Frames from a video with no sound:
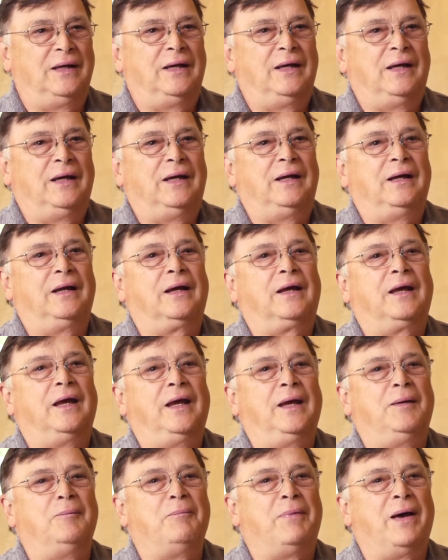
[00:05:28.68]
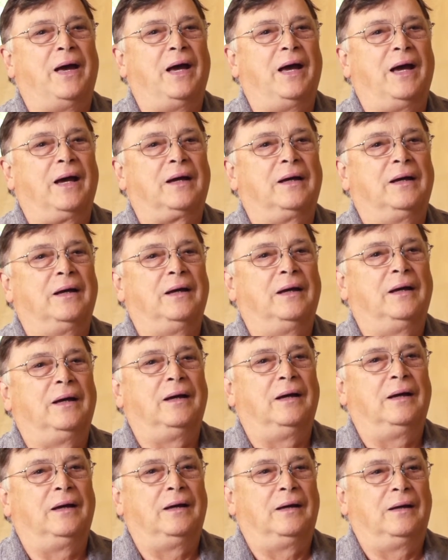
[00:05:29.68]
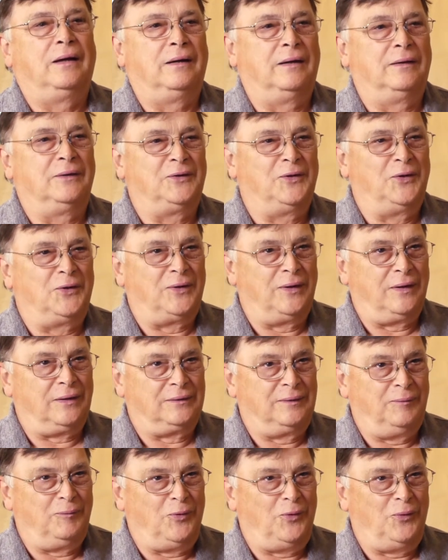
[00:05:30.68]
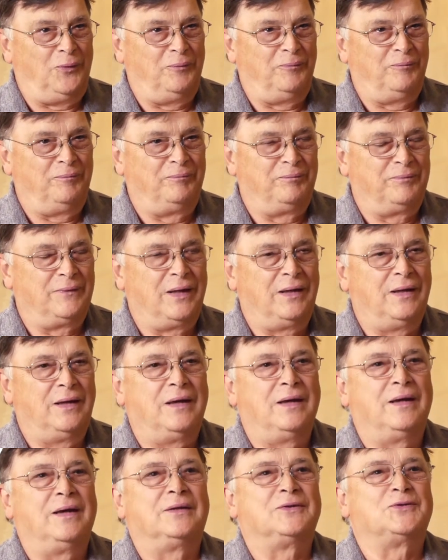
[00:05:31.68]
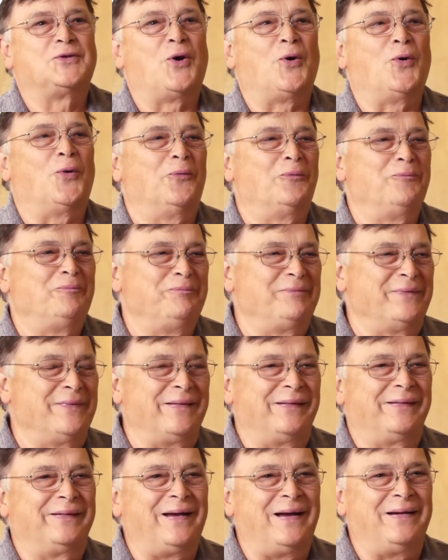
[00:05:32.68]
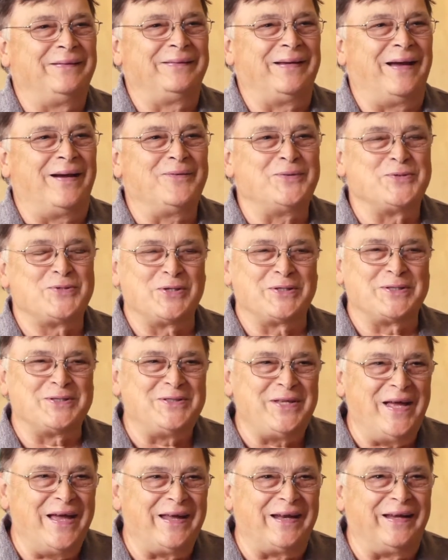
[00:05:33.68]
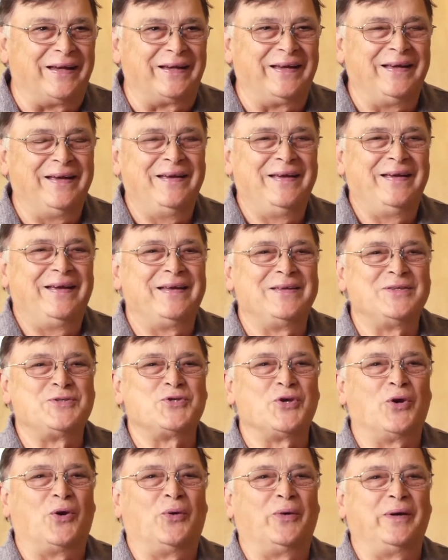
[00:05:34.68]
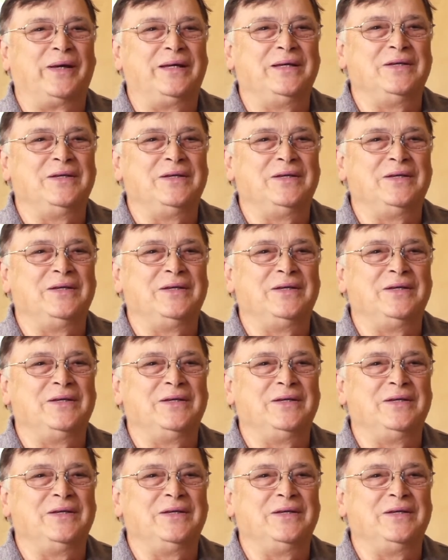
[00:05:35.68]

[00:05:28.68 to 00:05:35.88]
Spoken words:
and it came back undetectable. So I was ecstatic. And so he